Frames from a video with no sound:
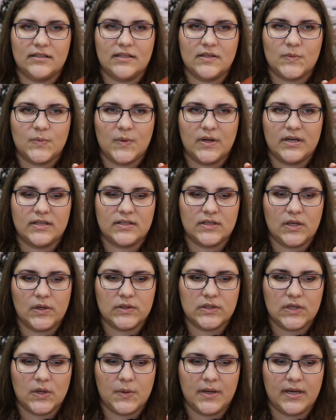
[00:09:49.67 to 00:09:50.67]
this one is
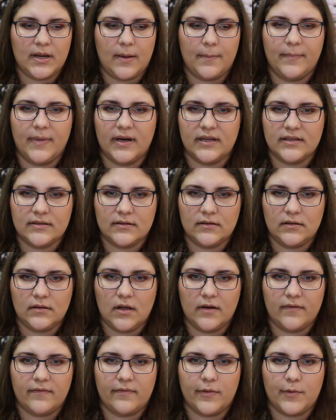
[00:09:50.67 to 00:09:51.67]
also in a bundle
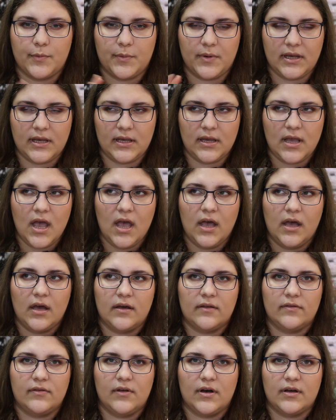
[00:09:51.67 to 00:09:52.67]
of 3.
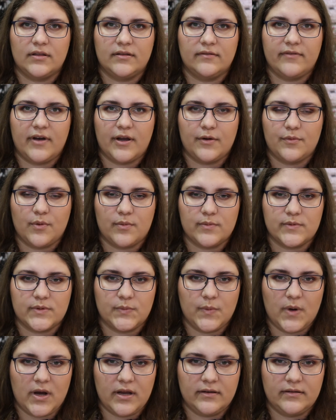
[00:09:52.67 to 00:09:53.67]
The Divine Rose
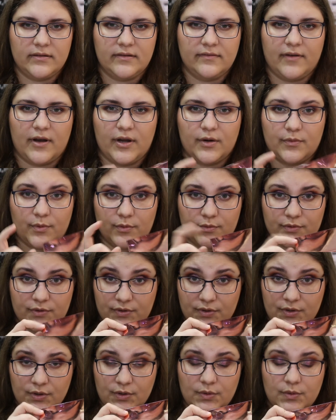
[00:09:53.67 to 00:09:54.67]
1, Divine Rose
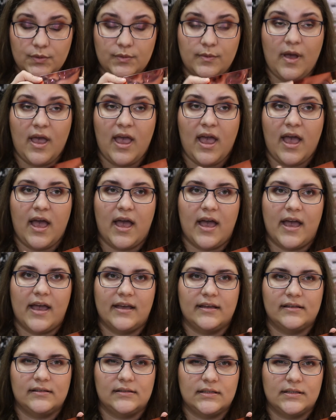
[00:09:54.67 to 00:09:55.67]
2,
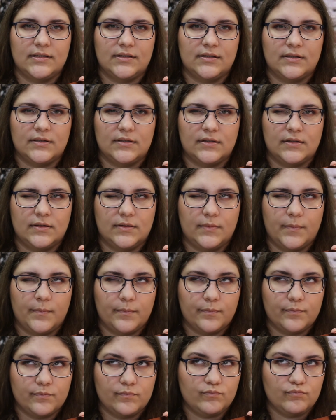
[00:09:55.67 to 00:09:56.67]
and
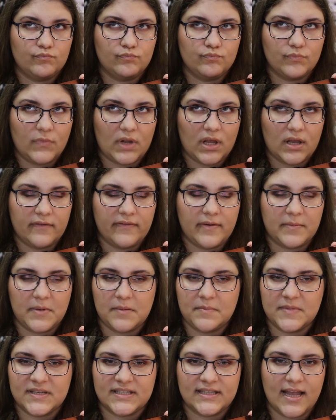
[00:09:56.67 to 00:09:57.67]
if I'm
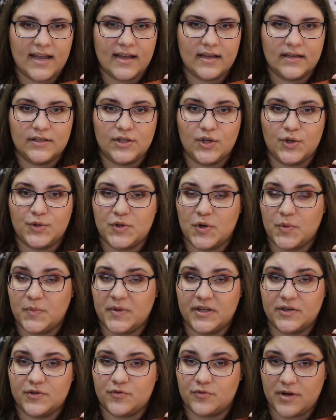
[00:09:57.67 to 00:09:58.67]
not mistaken,
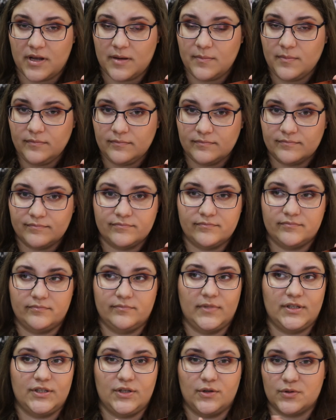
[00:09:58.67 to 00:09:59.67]
Utopian Dream
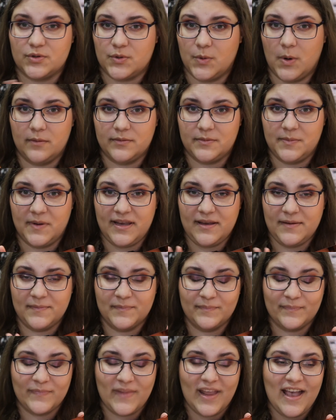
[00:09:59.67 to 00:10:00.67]
but don't quote me.
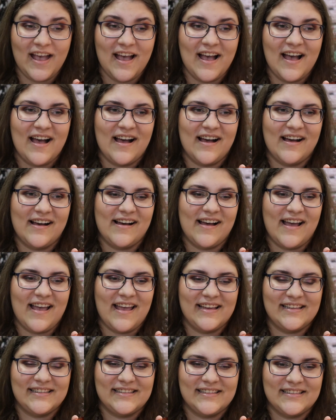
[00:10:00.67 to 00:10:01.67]

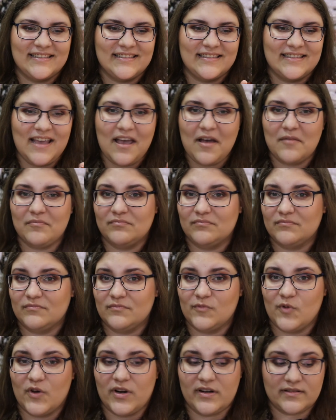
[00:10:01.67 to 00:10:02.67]
Yeah,
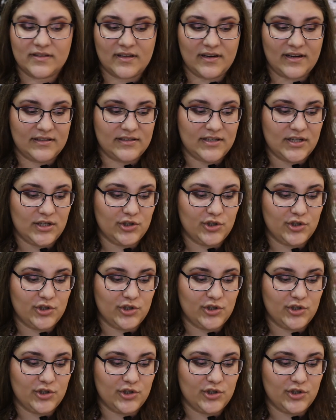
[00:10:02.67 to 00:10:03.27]
what else can I tell